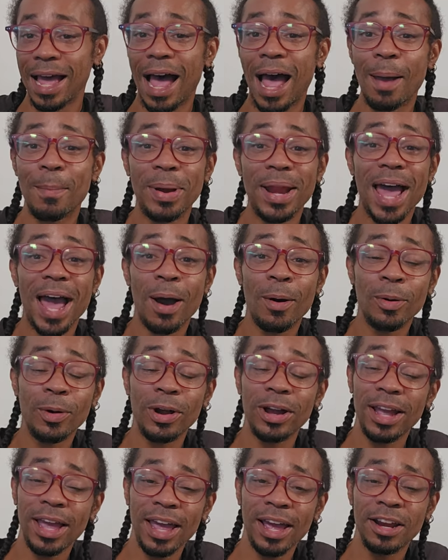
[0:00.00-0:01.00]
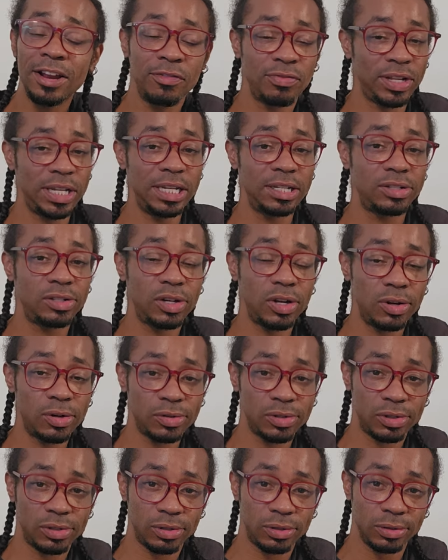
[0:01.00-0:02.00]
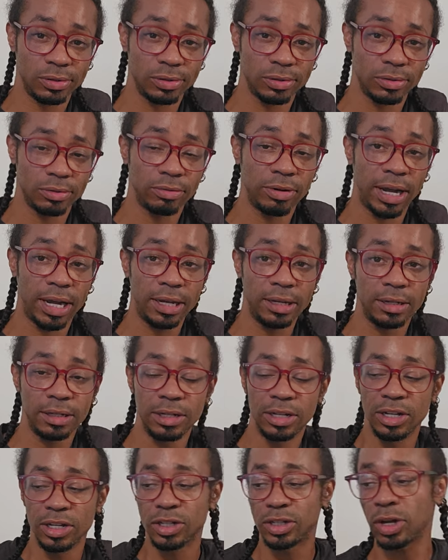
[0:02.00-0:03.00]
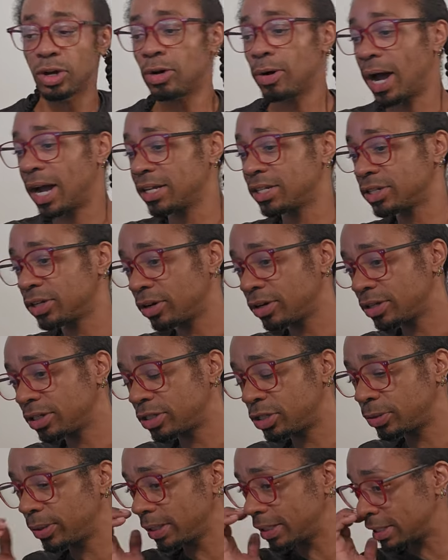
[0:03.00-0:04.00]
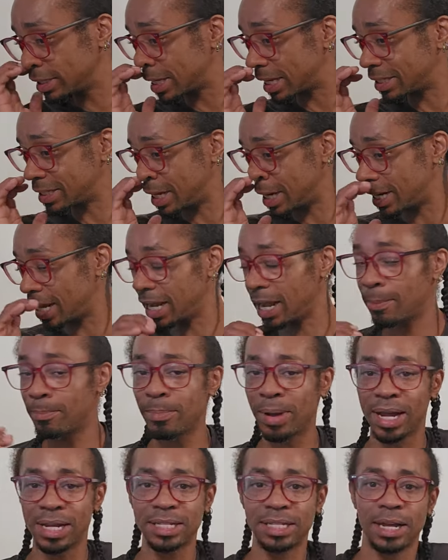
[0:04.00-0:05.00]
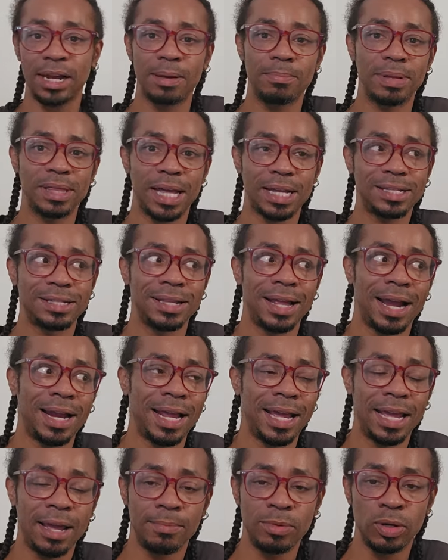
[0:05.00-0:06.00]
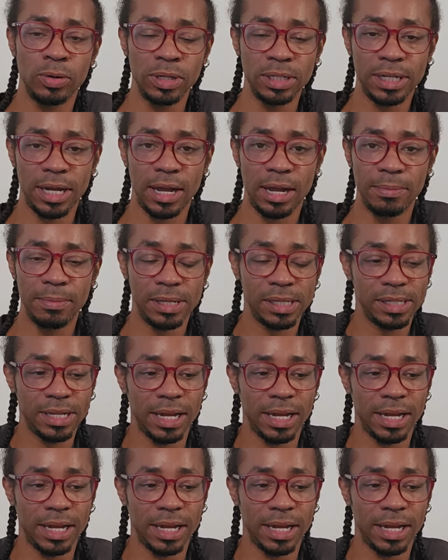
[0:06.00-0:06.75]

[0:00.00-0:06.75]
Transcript: I'm an hour ahead of the East Coast, right? So I started doing this at ten A M my time, but that's nine A M your time, and it's